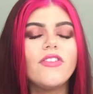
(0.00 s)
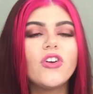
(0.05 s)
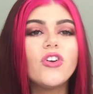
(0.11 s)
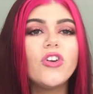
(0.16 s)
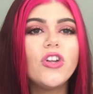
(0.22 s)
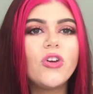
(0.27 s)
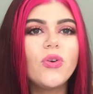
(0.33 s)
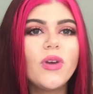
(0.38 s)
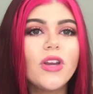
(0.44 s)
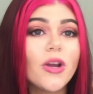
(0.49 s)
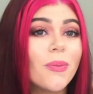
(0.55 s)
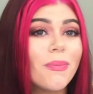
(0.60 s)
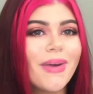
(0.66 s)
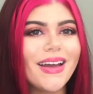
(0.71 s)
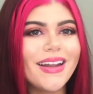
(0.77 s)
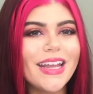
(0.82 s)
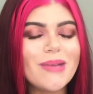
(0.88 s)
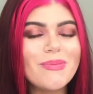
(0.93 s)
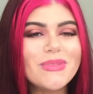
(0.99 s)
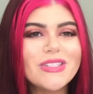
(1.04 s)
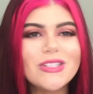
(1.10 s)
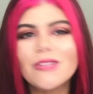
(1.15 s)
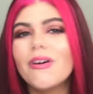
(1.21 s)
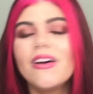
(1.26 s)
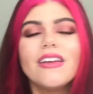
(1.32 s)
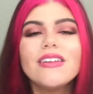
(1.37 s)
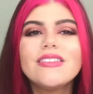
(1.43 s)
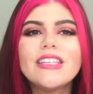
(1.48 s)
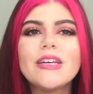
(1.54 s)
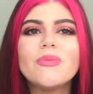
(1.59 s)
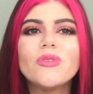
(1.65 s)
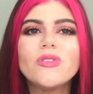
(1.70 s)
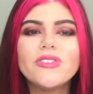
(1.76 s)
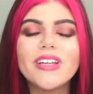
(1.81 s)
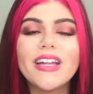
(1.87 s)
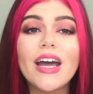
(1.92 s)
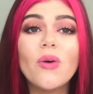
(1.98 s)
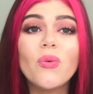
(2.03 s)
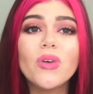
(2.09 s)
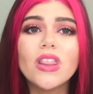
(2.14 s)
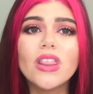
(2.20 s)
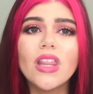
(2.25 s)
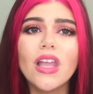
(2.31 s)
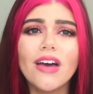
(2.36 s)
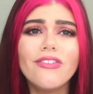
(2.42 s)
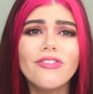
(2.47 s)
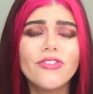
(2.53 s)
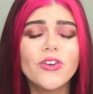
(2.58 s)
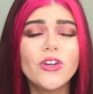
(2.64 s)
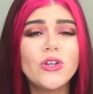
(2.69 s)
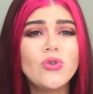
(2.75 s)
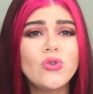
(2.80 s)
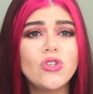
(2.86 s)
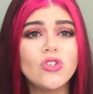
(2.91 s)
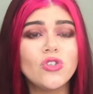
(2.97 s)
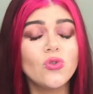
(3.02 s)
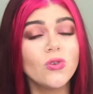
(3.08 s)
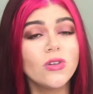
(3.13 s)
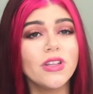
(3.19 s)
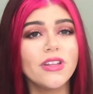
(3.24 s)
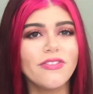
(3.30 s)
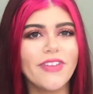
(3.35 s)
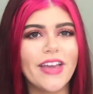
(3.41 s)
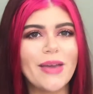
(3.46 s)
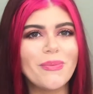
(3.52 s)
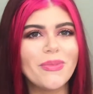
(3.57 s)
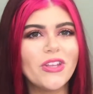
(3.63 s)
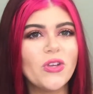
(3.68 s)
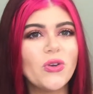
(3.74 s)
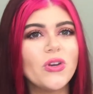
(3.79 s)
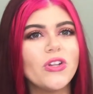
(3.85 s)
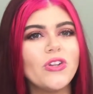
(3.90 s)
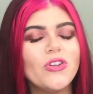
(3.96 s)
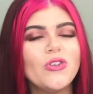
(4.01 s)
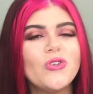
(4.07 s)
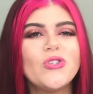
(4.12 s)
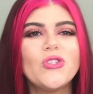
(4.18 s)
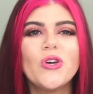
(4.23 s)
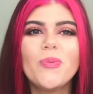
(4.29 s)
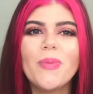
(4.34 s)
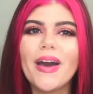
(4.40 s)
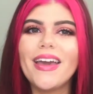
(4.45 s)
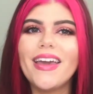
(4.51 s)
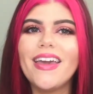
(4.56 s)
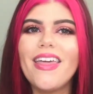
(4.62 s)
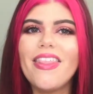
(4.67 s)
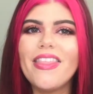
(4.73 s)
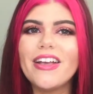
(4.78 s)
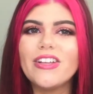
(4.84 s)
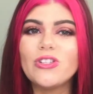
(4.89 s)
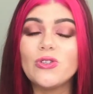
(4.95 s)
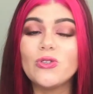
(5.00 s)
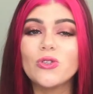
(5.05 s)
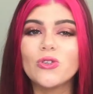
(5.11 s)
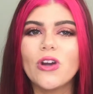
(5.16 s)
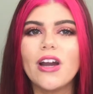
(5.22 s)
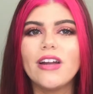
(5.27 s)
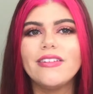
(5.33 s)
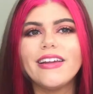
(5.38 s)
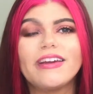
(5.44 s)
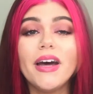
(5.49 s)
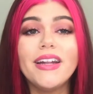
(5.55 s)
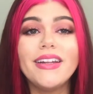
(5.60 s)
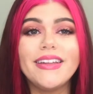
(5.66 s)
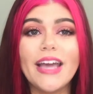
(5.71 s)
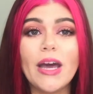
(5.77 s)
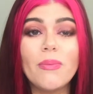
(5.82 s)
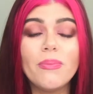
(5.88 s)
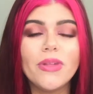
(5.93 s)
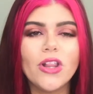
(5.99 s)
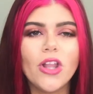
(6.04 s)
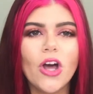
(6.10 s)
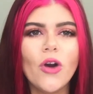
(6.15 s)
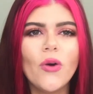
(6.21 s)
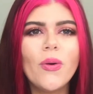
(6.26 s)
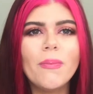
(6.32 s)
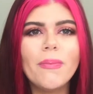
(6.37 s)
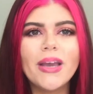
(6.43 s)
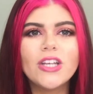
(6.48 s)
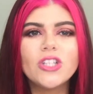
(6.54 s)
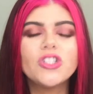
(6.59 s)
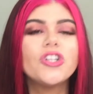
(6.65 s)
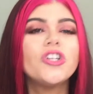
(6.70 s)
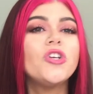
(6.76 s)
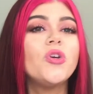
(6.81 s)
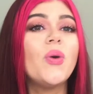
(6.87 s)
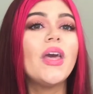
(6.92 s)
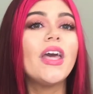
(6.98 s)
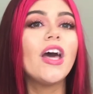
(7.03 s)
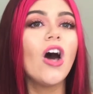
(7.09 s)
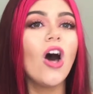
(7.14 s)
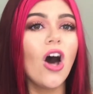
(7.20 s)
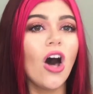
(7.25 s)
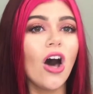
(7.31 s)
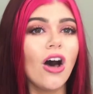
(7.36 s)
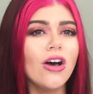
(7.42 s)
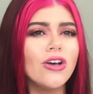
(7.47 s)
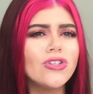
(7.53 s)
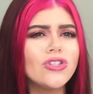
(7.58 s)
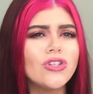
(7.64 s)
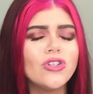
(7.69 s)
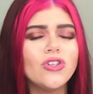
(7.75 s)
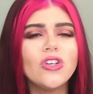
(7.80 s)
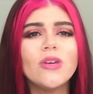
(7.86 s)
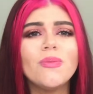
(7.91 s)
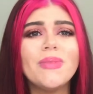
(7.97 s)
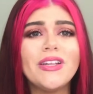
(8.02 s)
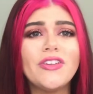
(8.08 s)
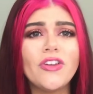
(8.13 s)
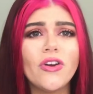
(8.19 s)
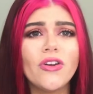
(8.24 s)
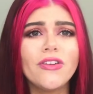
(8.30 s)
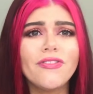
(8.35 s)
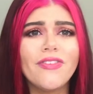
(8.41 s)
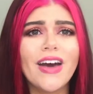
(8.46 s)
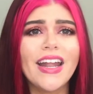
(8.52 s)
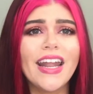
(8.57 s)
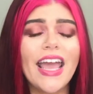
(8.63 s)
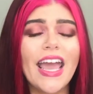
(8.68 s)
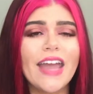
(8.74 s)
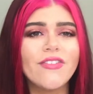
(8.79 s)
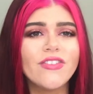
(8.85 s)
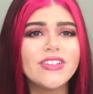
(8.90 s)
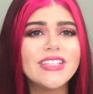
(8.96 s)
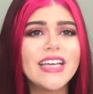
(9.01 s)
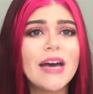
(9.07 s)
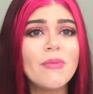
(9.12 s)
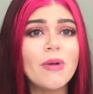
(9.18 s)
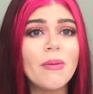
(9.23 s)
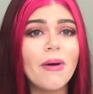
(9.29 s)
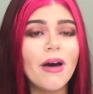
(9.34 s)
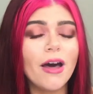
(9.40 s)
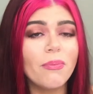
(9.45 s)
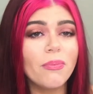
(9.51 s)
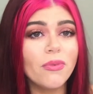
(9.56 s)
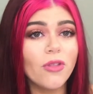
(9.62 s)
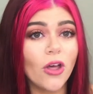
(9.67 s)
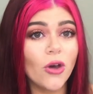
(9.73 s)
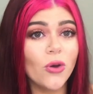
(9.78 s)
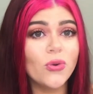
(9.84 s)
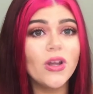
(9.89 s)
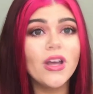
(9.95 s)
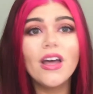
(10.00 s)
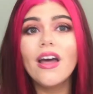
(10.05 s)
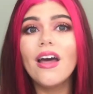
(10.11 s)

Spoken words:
you're new here, my name is Molly Sommers, and I would love for you to join the family. You can do so by hitting that subscribe button down below, and make sure you hit all so you can be notified every time I upload